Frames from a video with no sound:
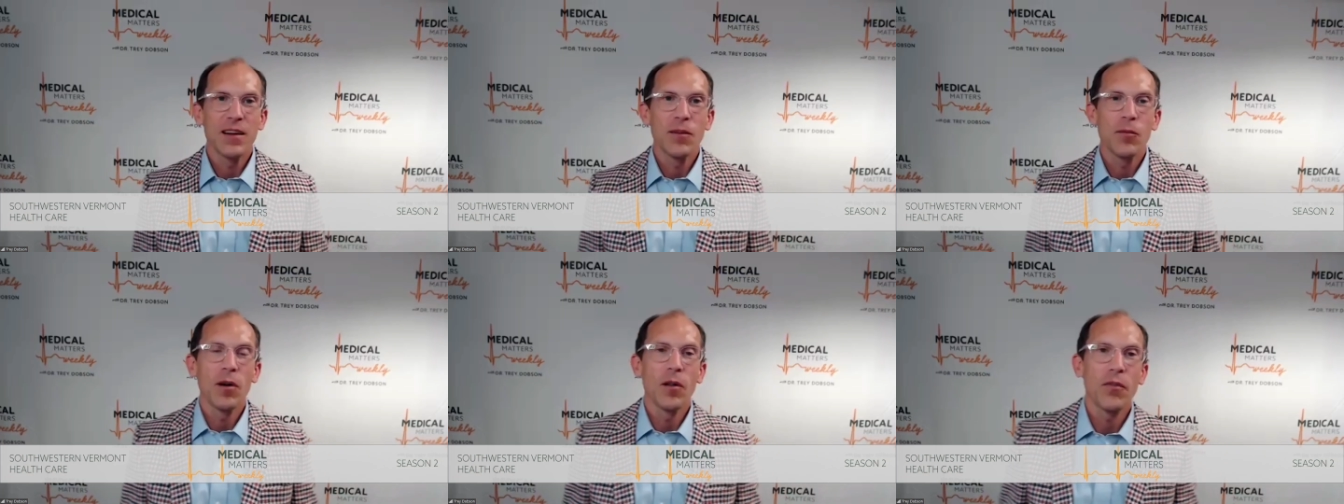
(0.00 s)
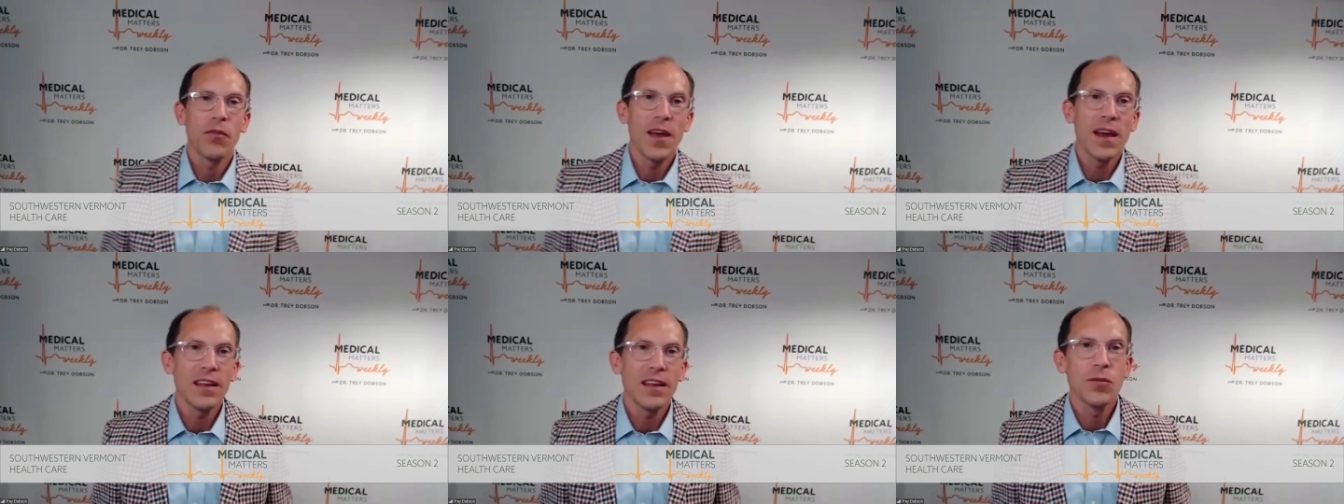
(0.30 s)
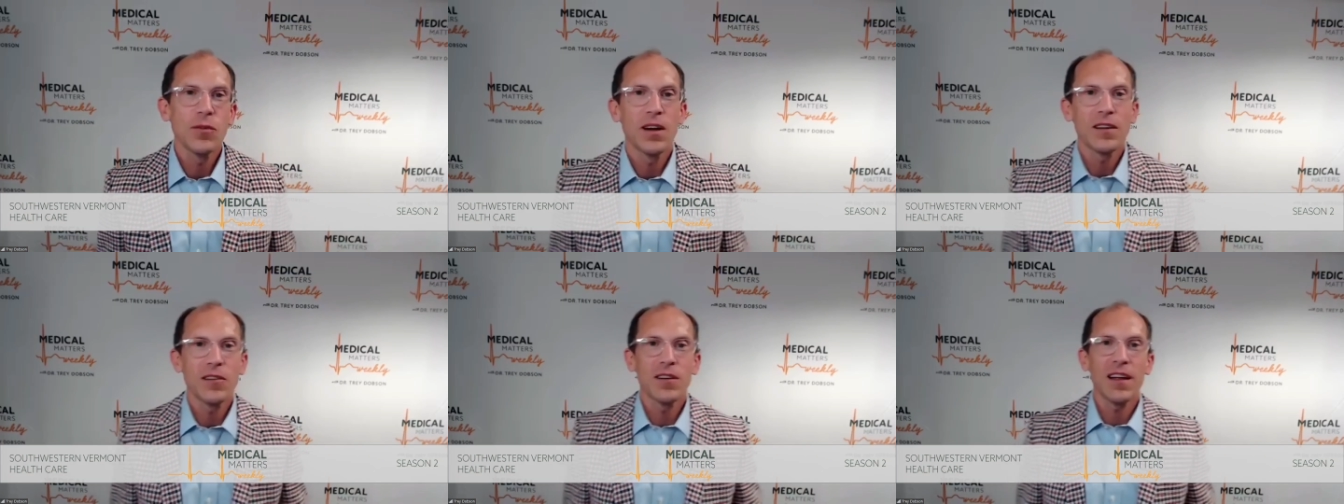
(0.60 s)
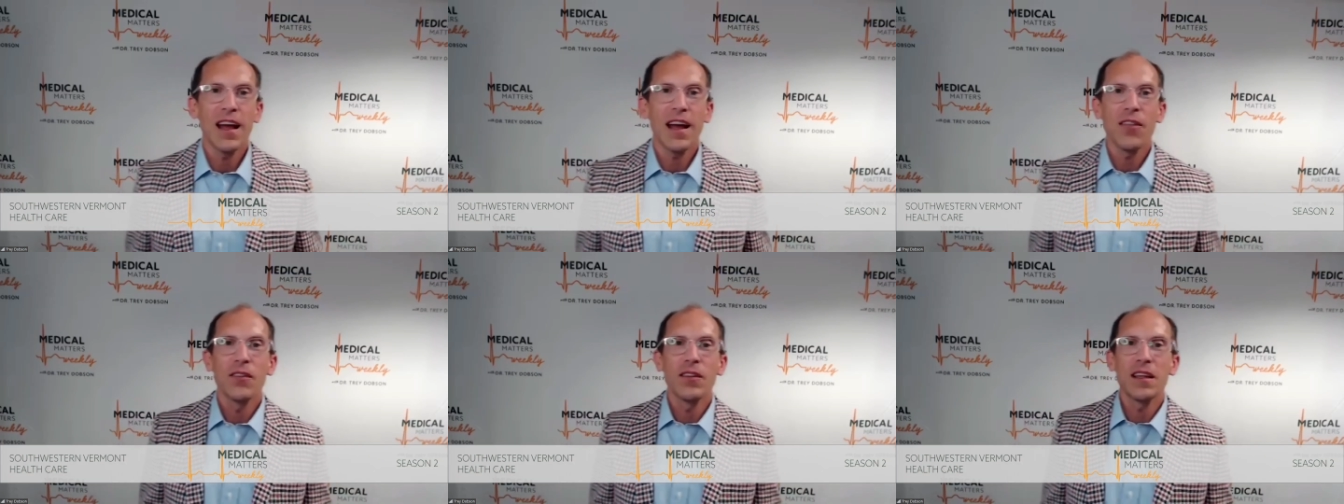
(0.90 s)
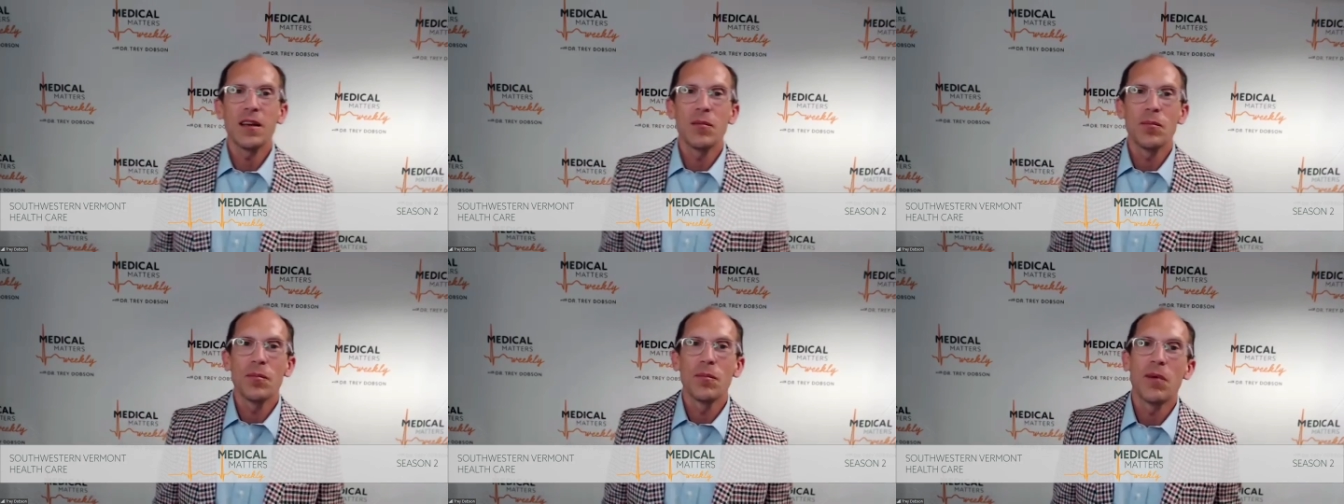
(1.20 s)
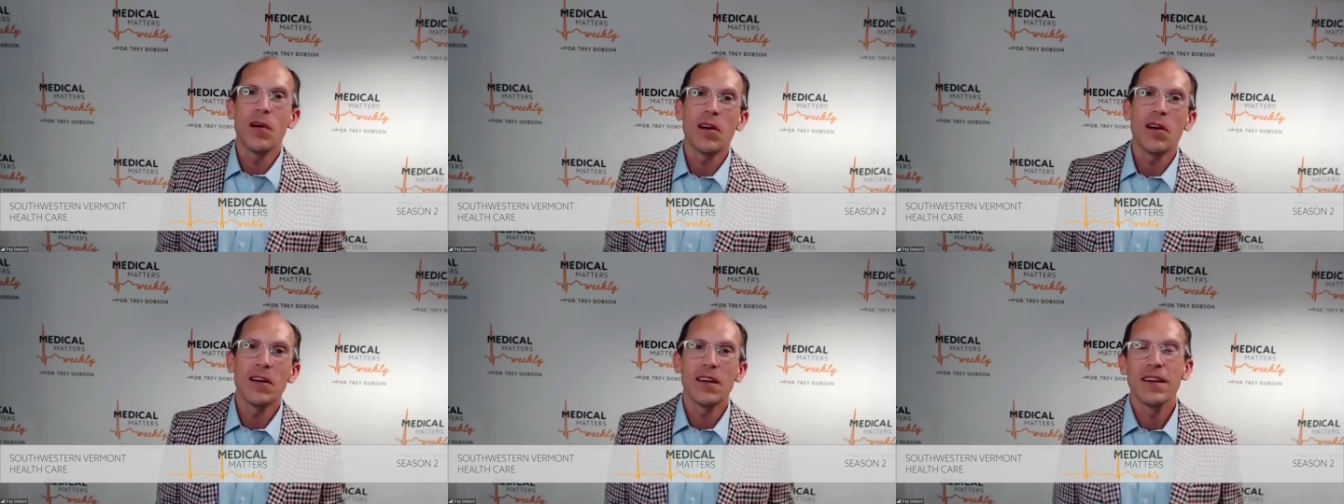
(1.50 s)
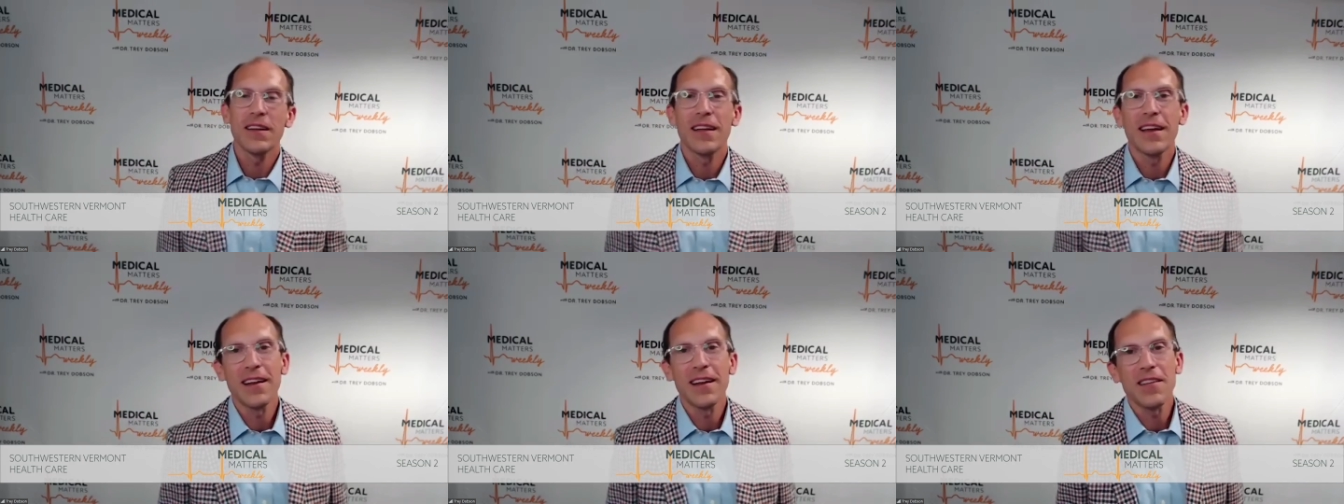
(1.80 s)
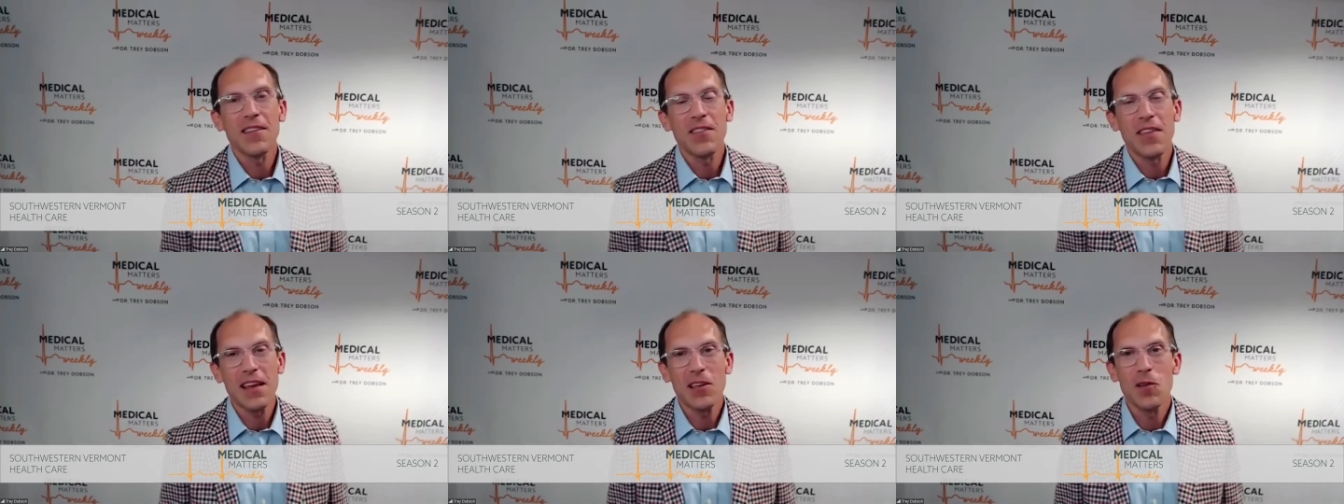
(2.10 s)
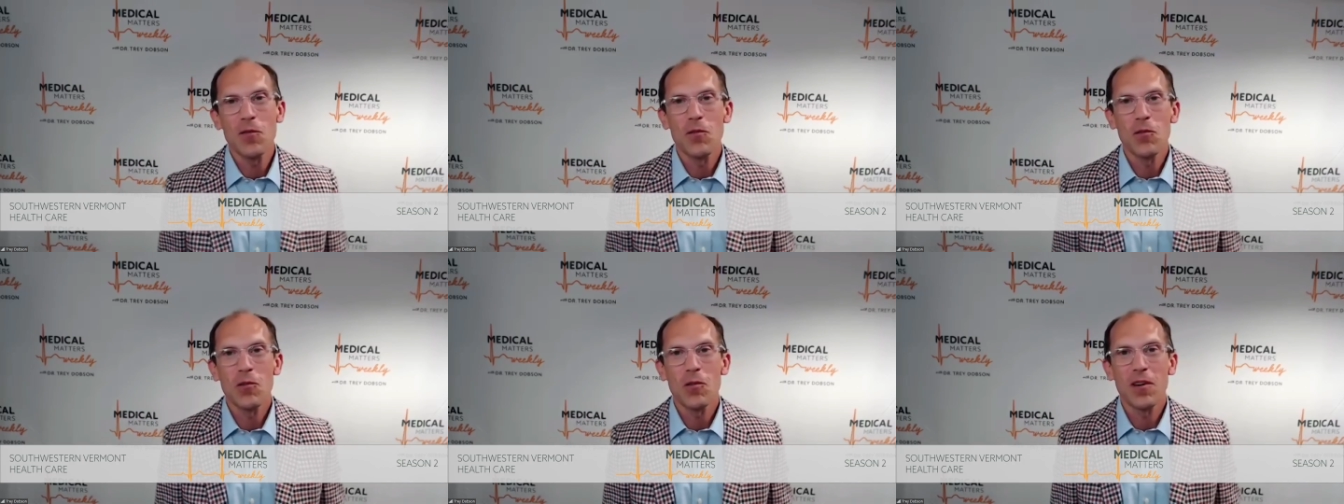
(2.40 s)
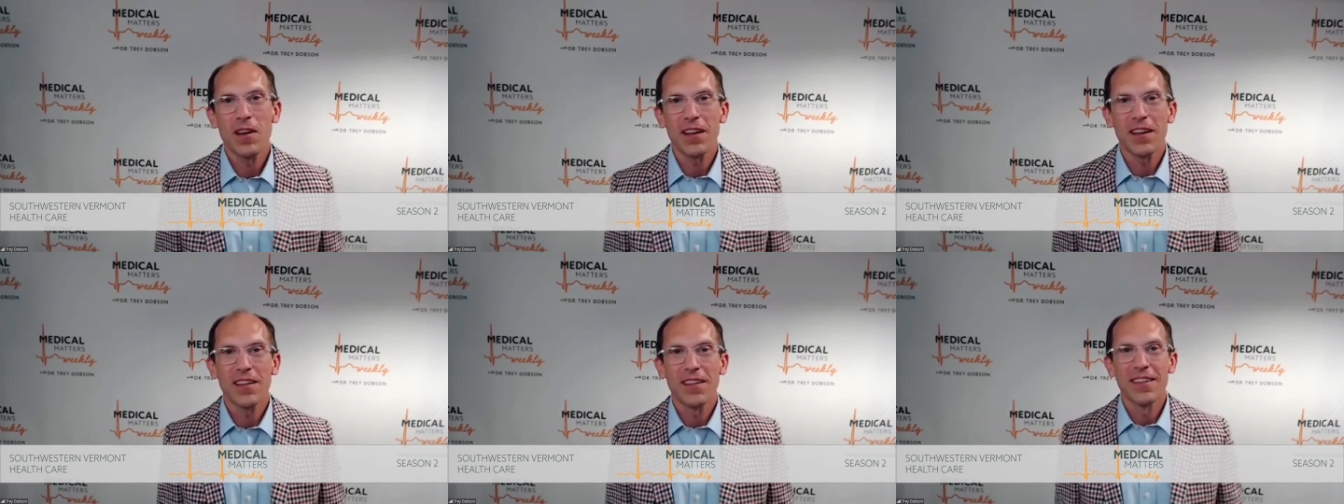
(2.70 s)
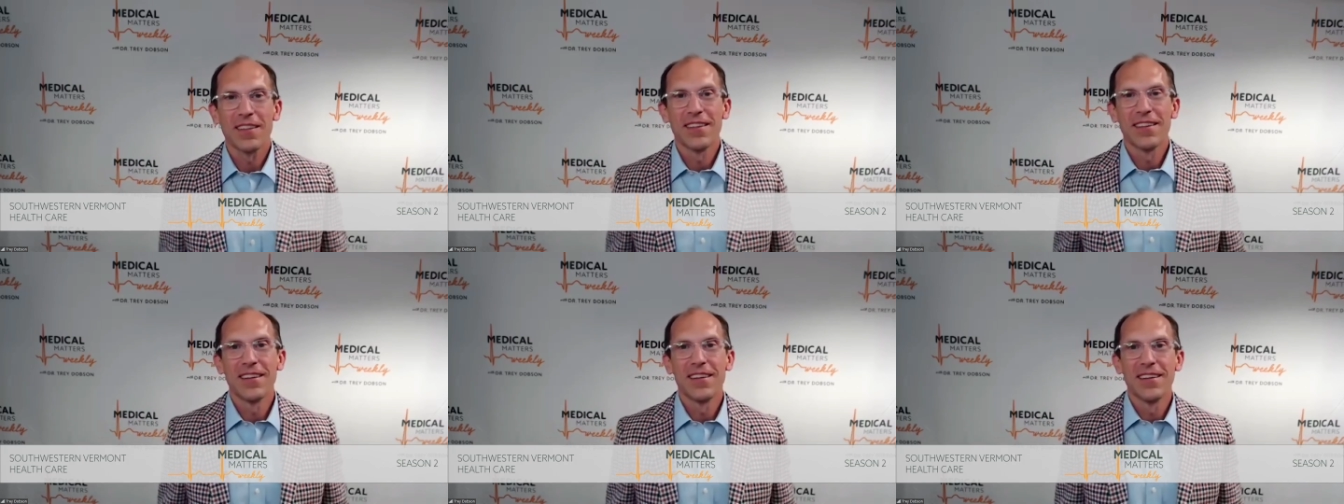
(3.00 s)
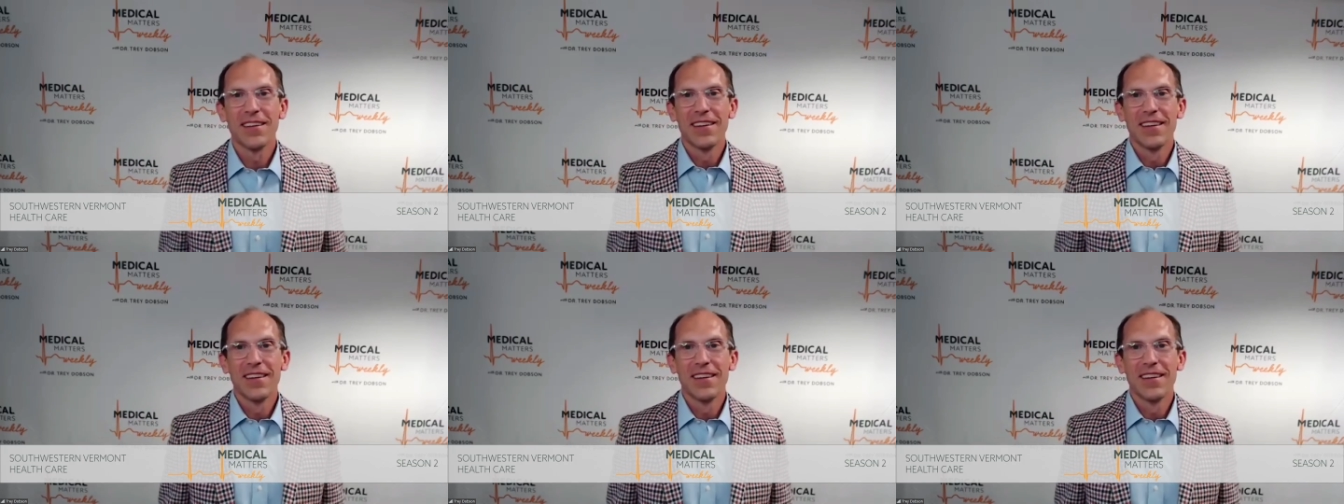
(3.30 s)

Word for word: thank you, Dr. Kathleen Martin Ginis. Thank you for joining us.